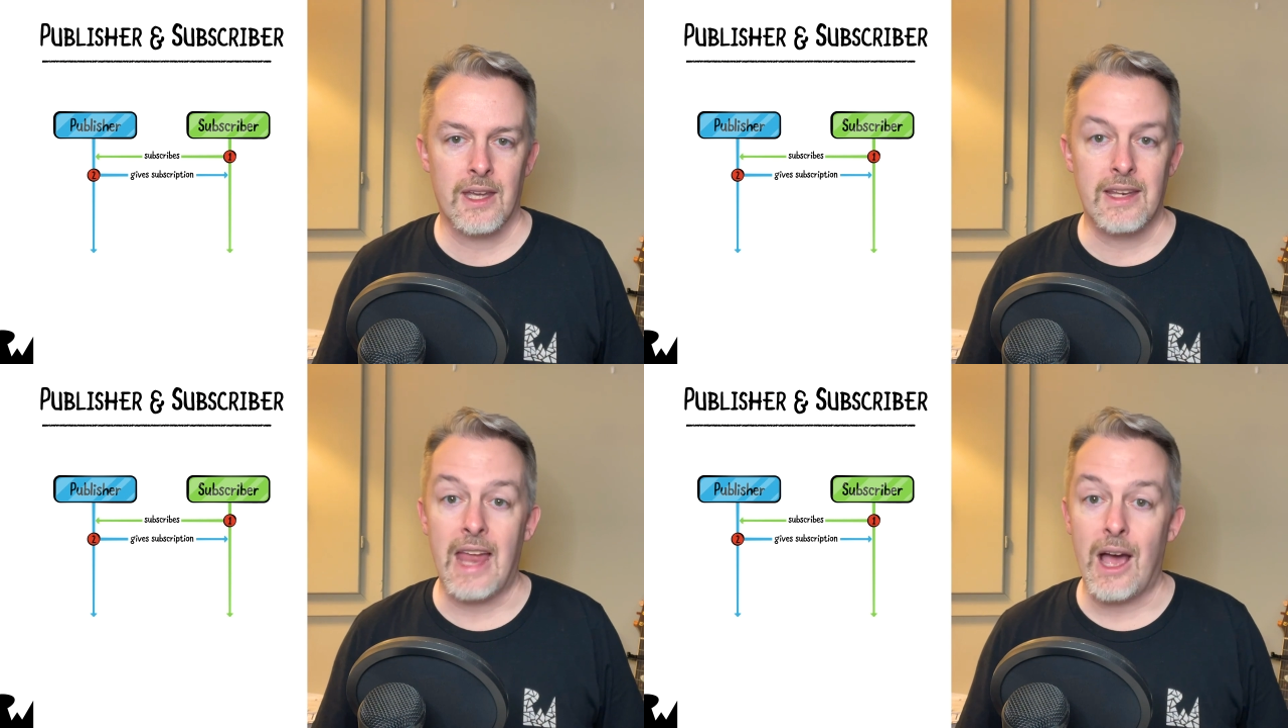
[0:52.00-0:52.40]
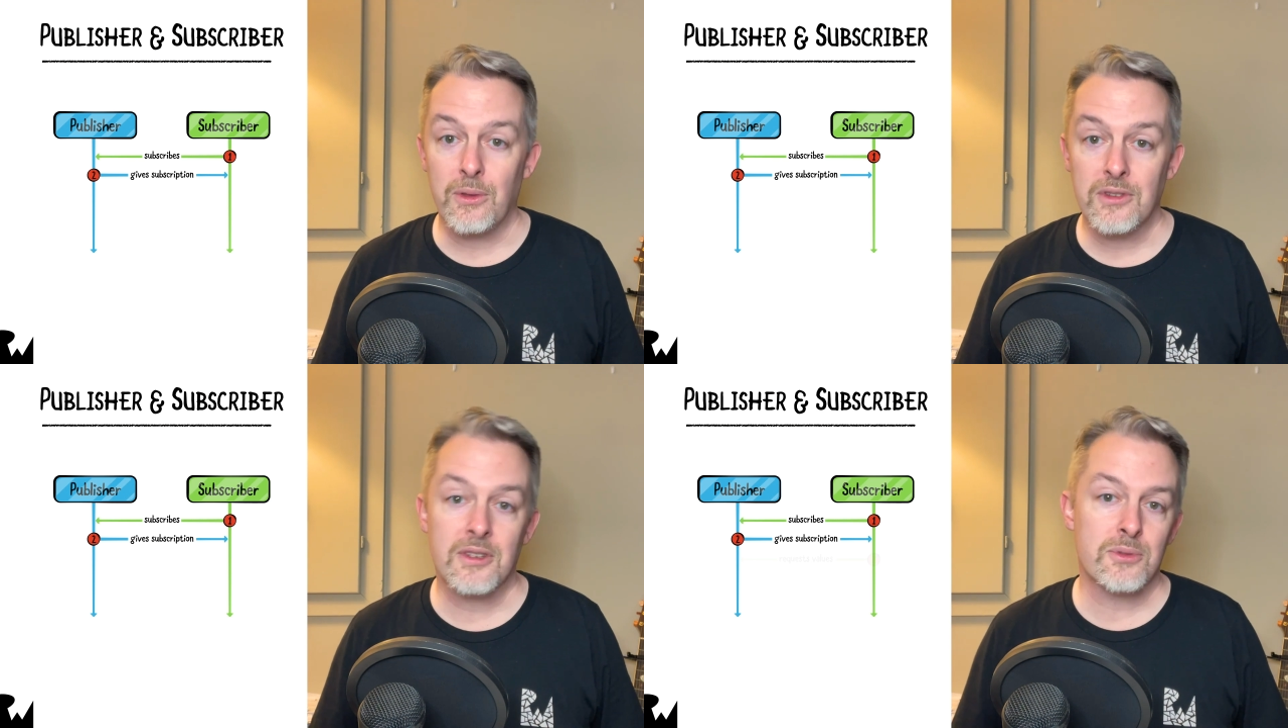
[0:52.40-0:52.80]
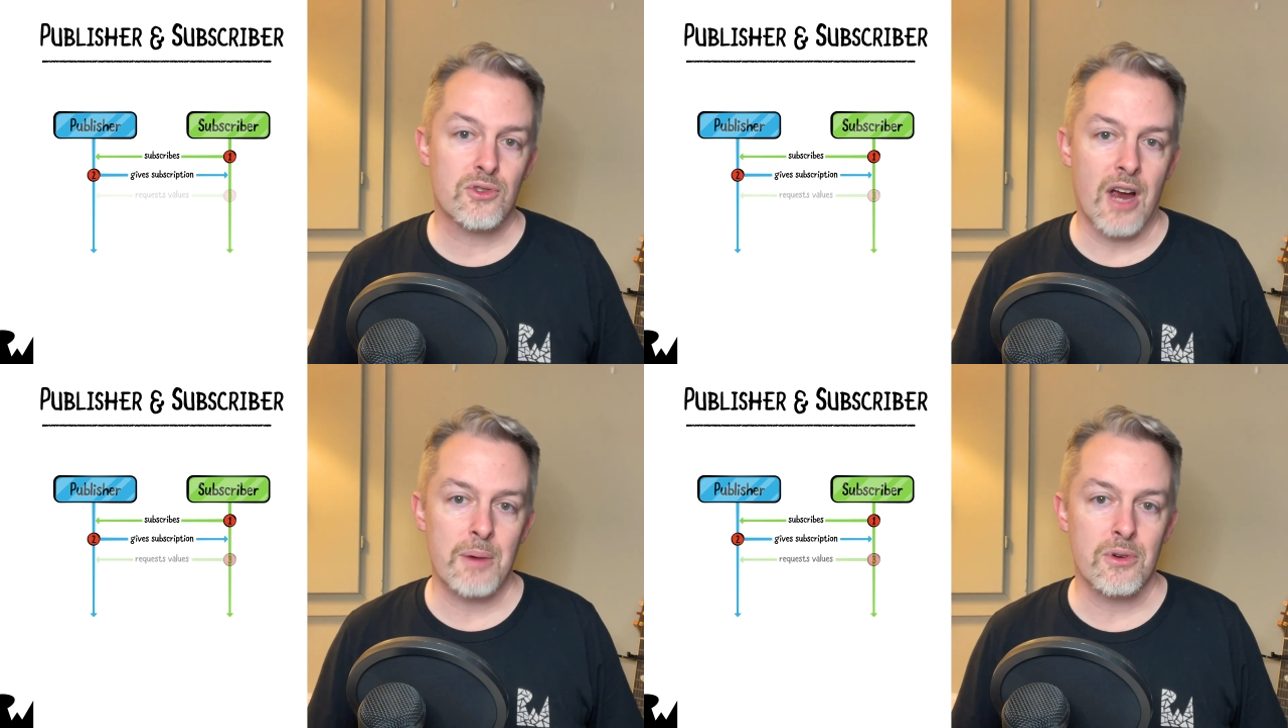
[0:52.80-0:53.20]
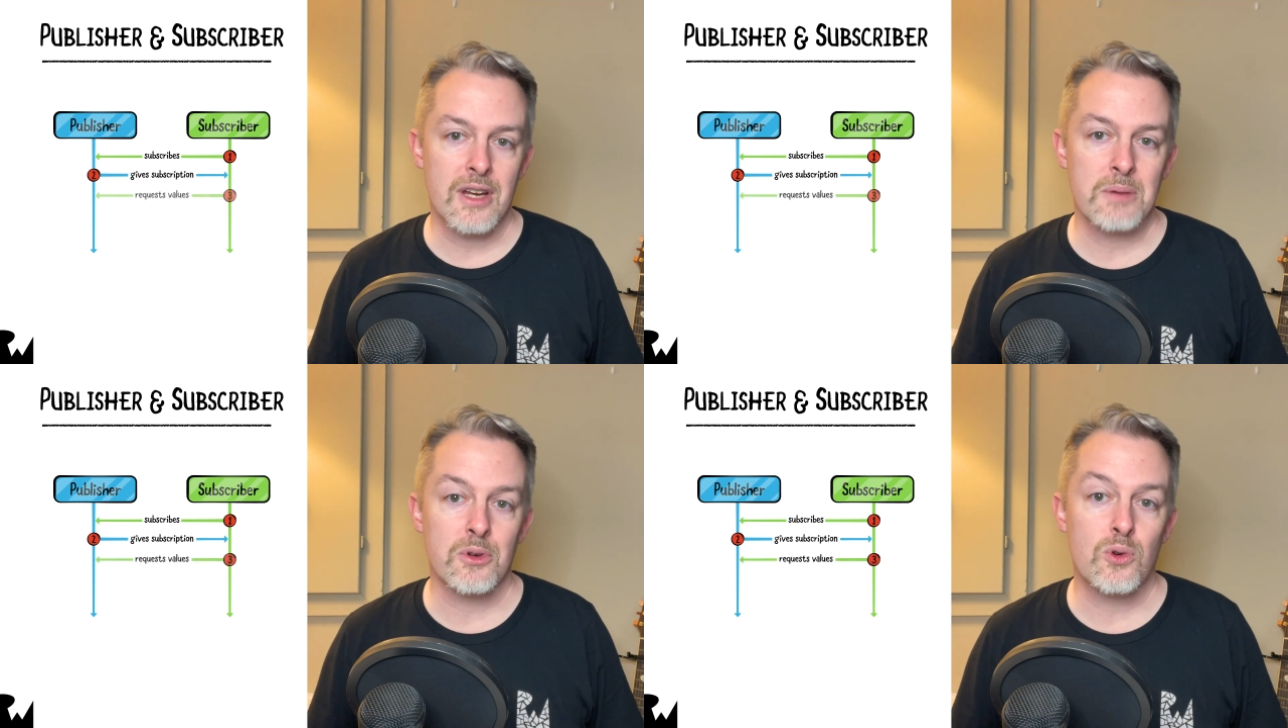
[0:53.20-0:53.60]
Now the subscriber
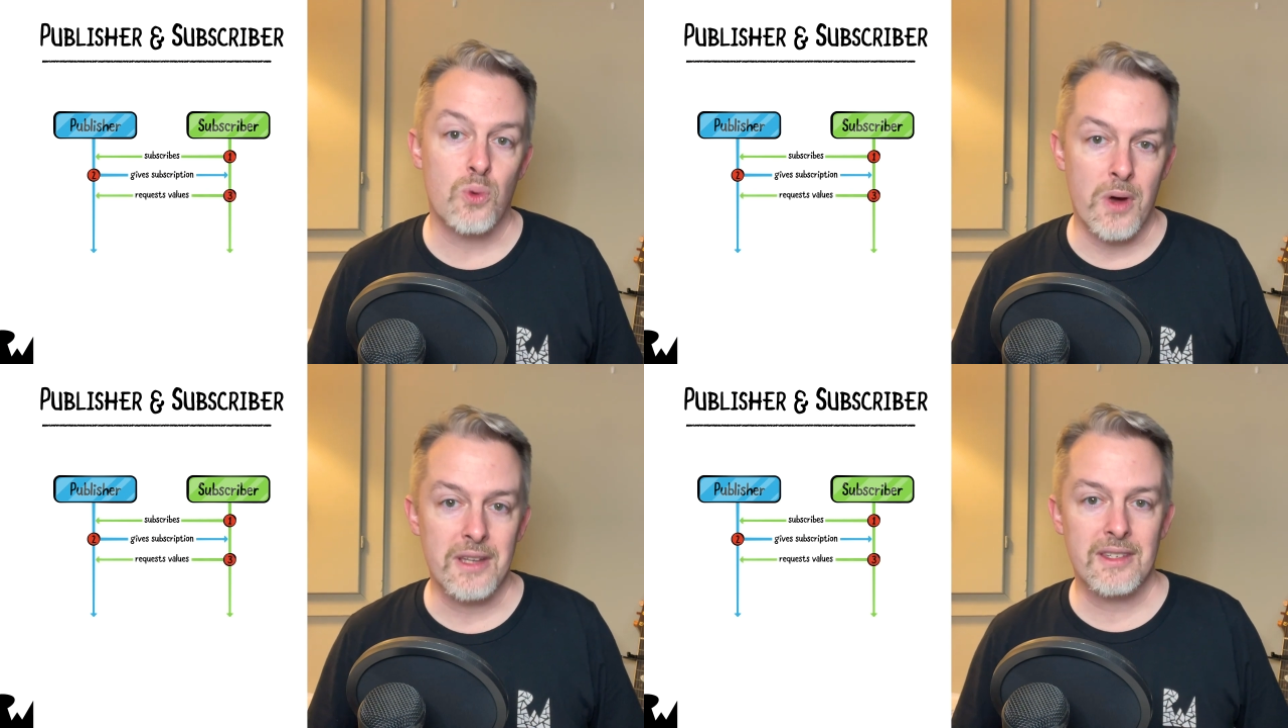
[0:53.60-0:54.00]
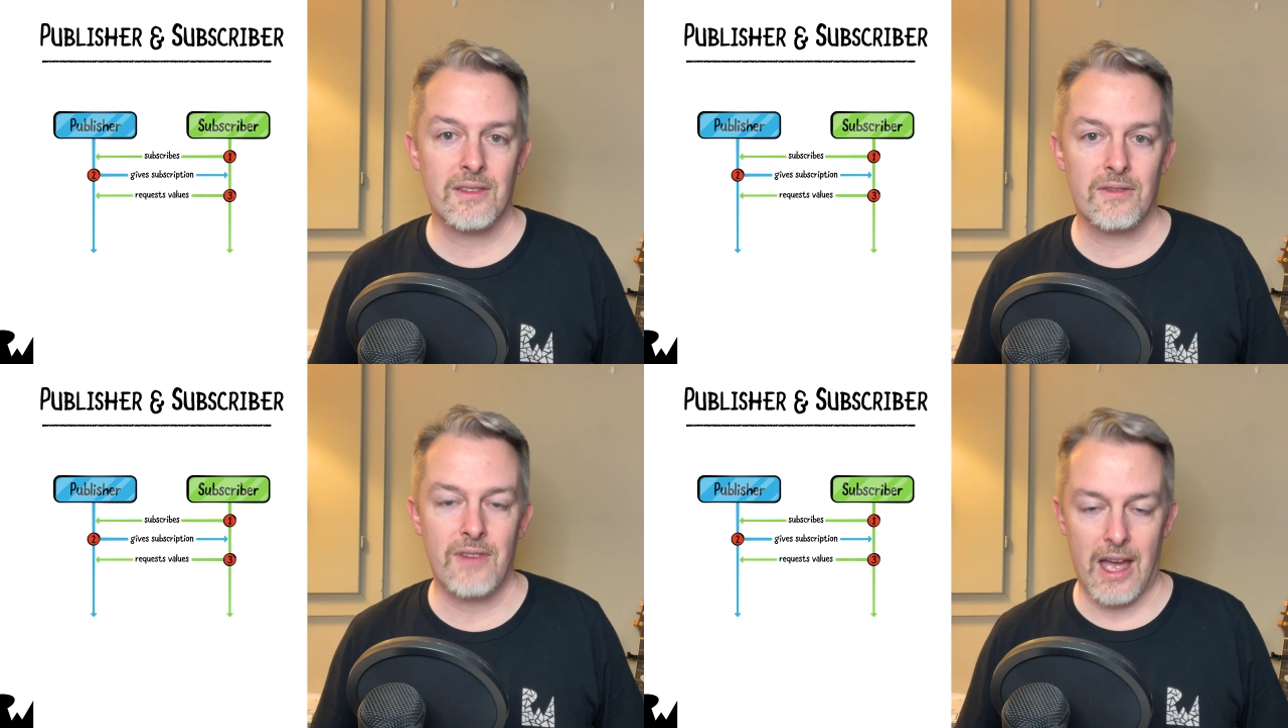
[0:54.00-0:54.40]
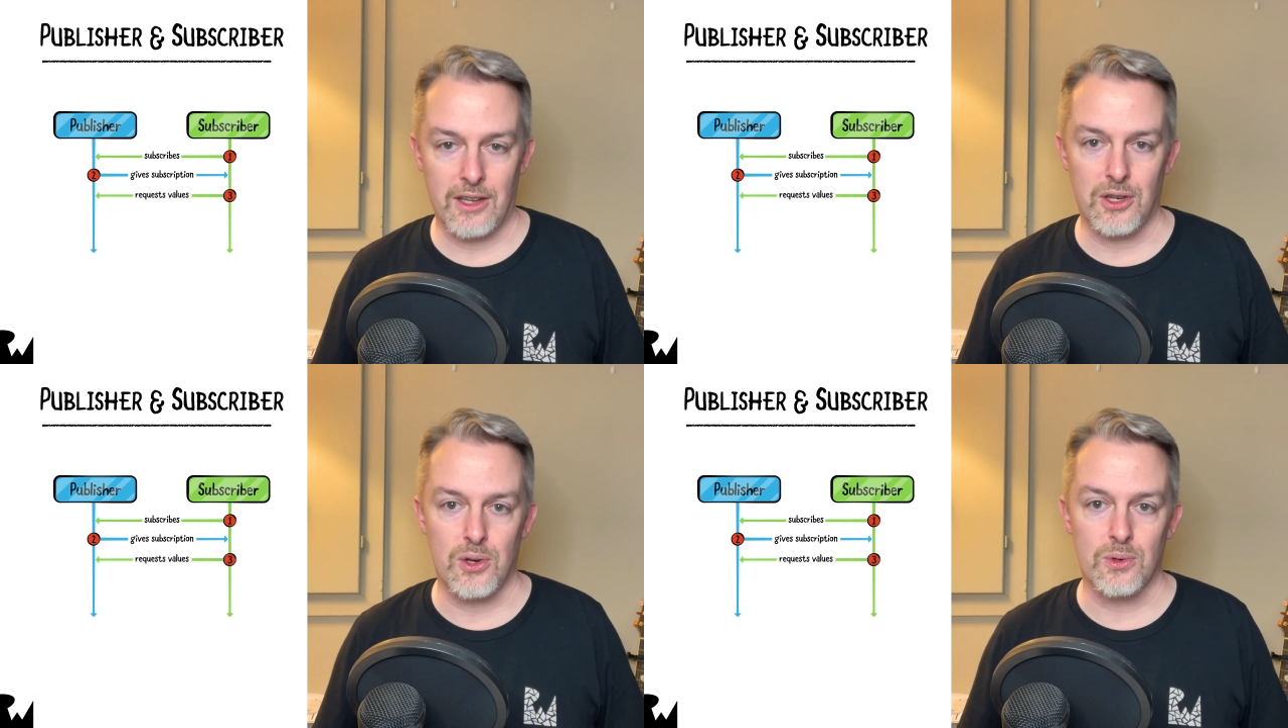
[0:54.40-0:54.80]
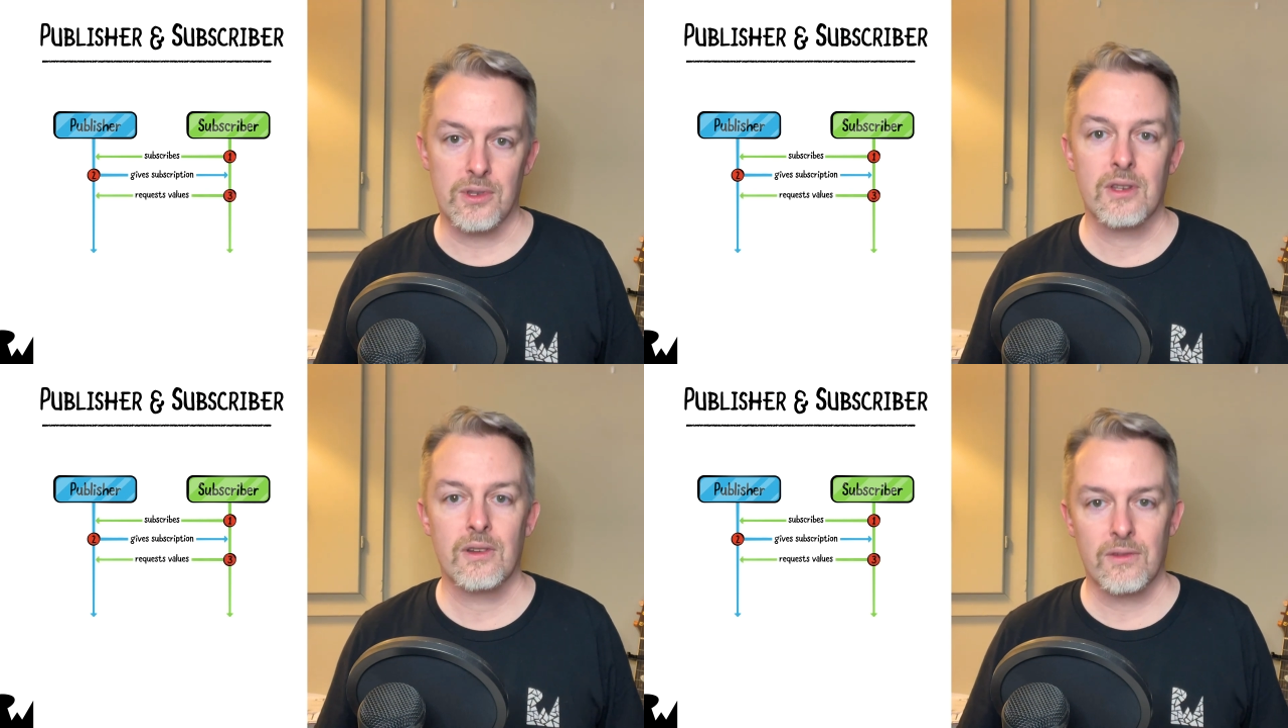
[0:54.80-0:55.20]
can request
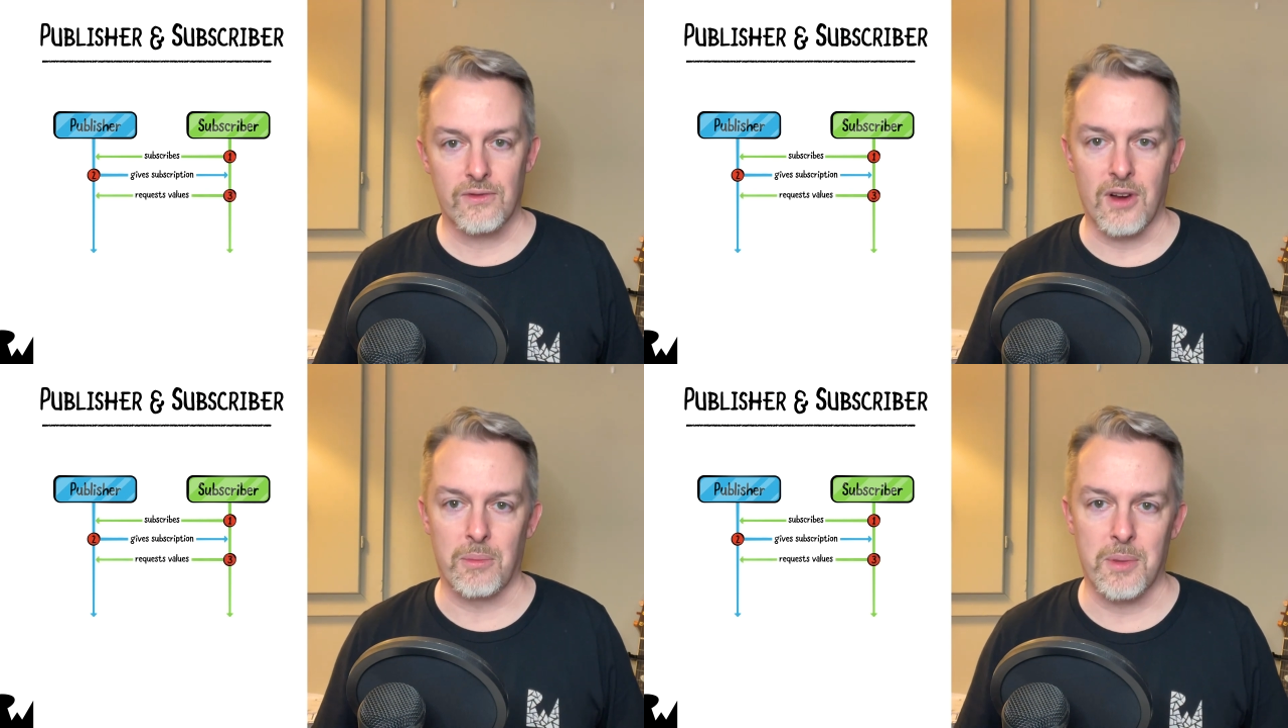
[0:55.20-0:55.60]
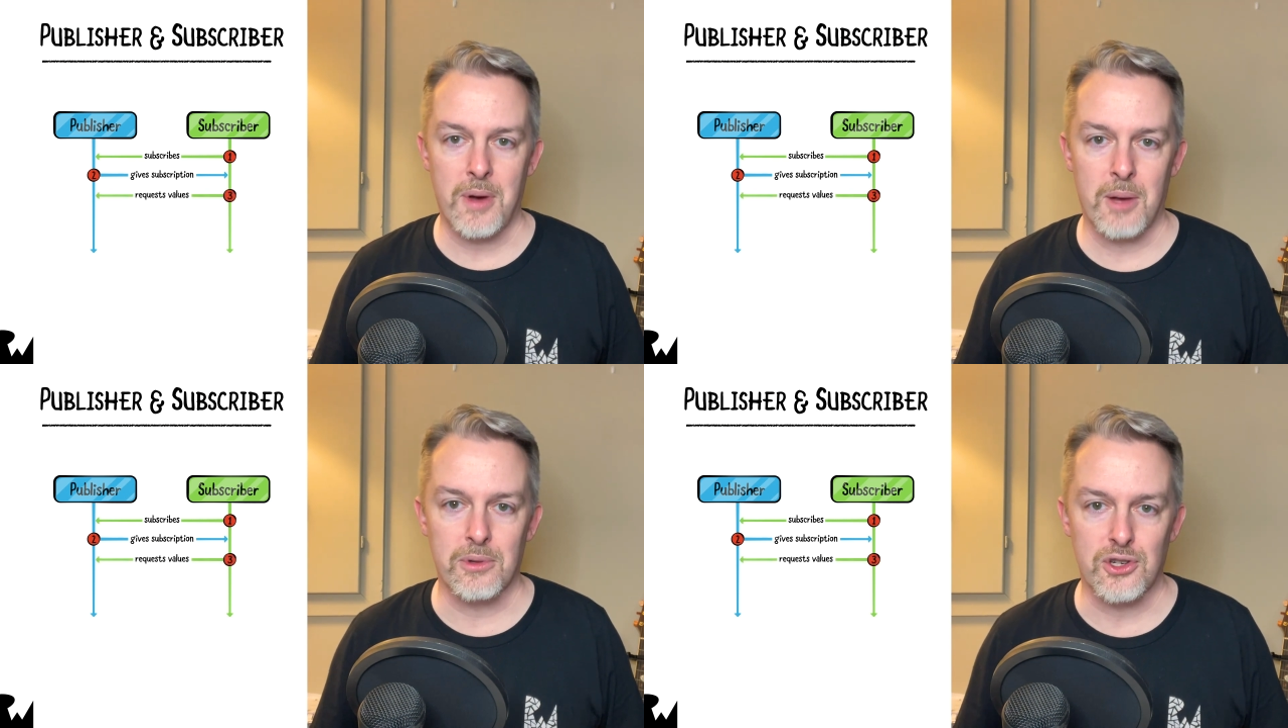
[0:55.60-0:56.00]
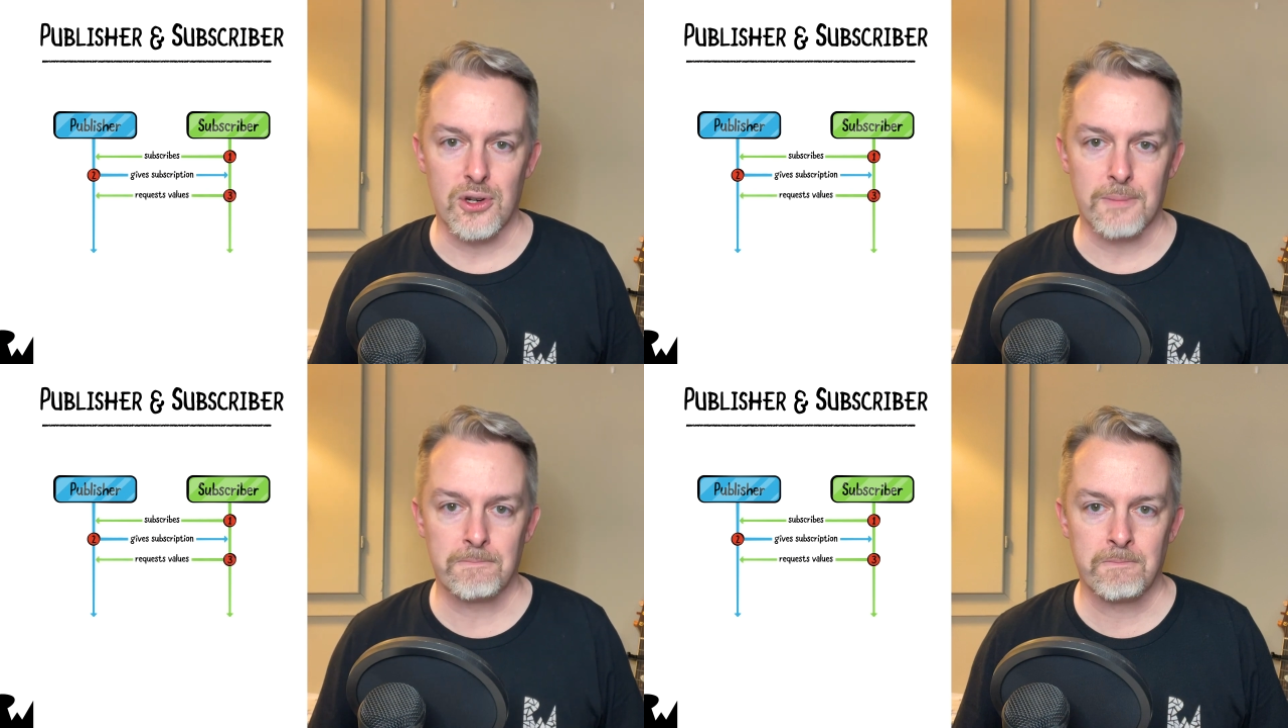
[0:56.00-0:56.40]
values from the publisher.